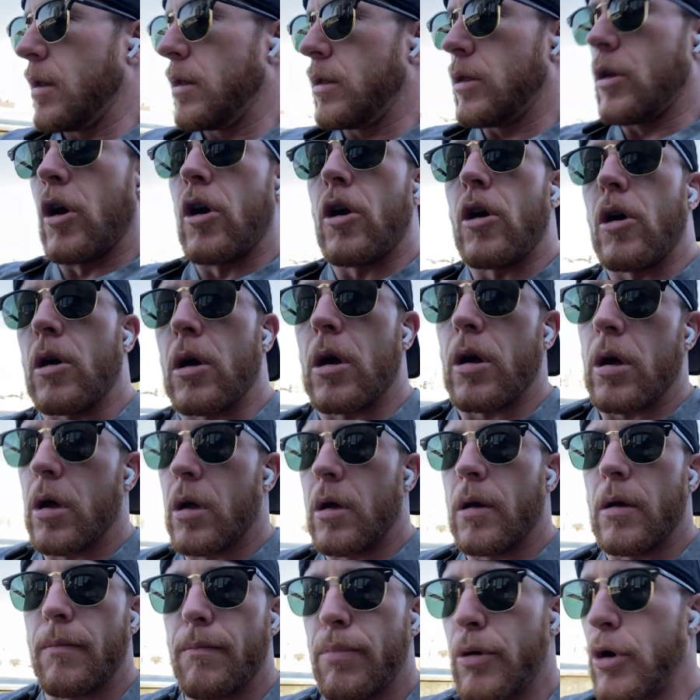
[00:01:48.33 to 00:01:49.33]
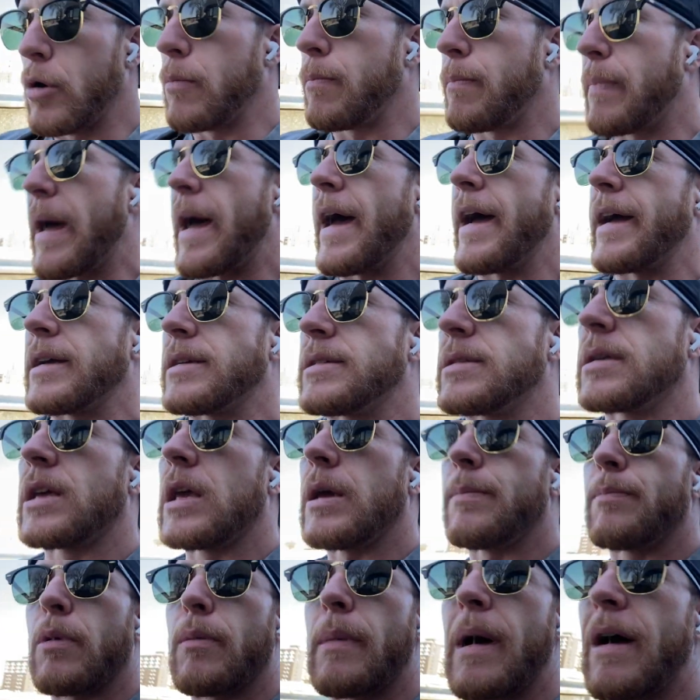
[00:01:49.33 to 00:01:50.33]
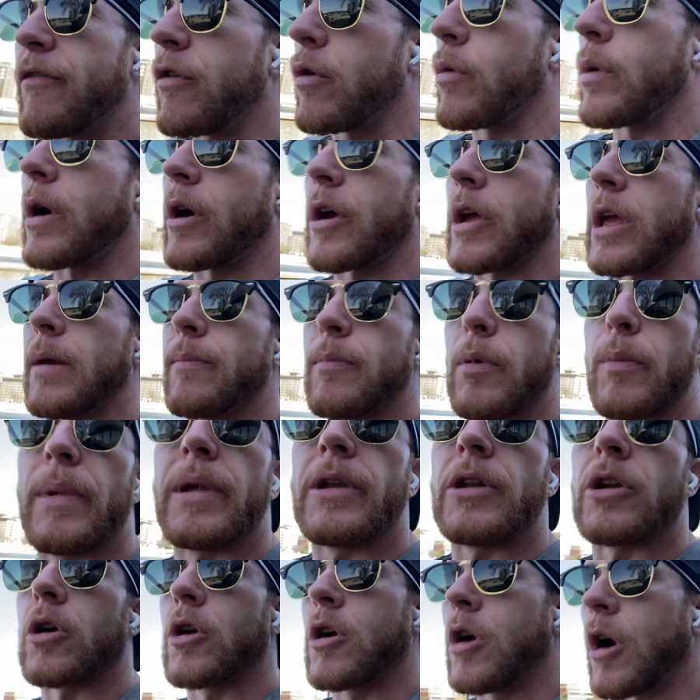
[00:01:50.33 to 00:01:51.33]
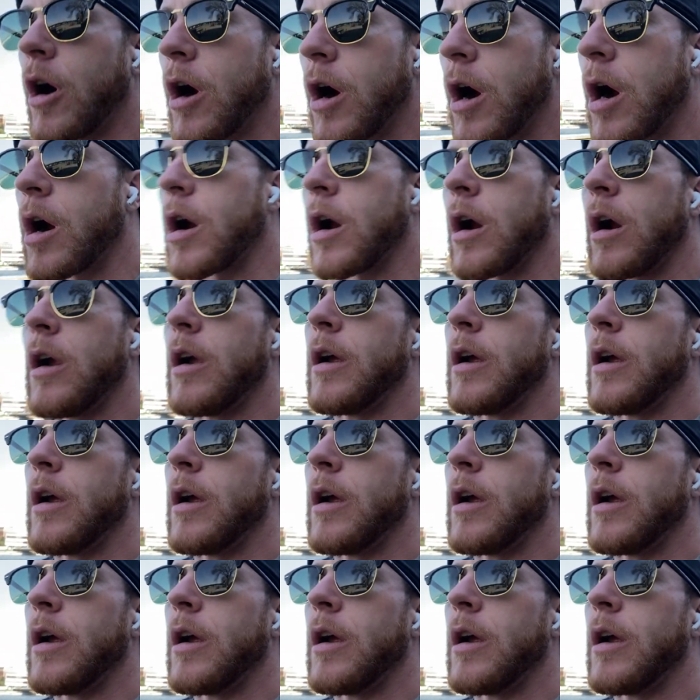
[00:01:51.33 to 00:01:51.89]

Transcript: Dog poop bags, keep them everywhere. Keep them in your car,